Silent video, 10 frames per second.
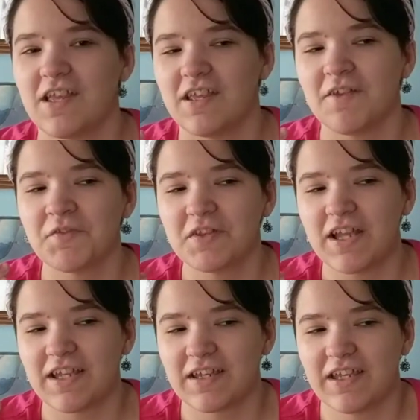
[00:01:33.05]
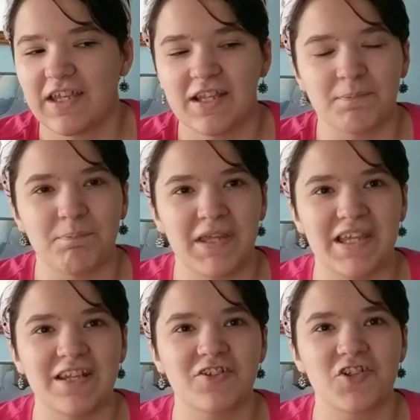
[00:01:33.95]
you ever like eat a
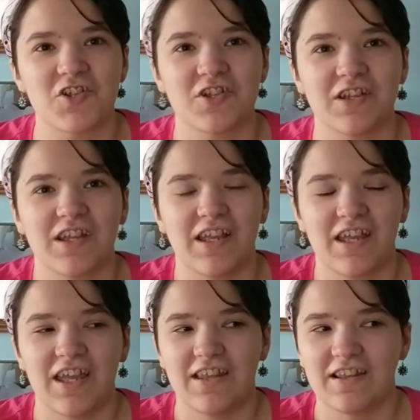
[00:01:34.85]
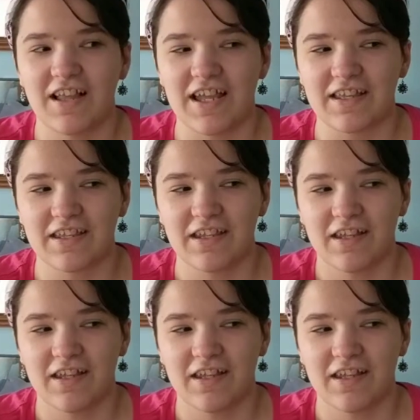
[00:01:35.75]
peach and then like